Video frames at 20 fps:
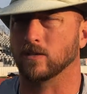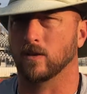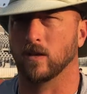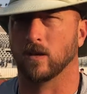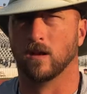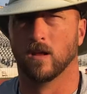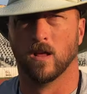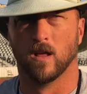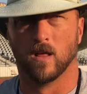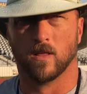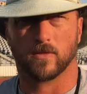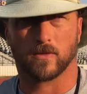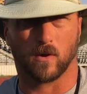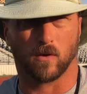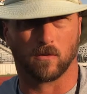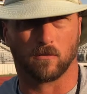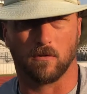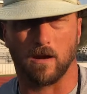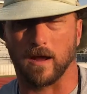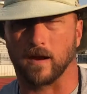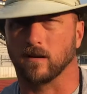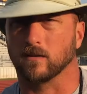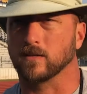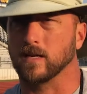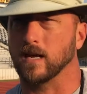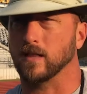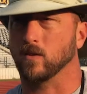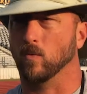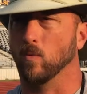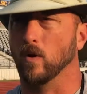So you throw the
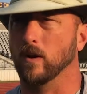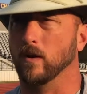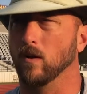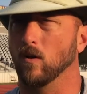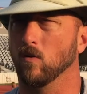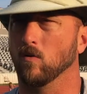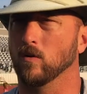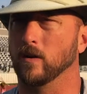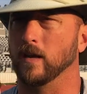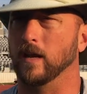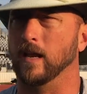records out the window.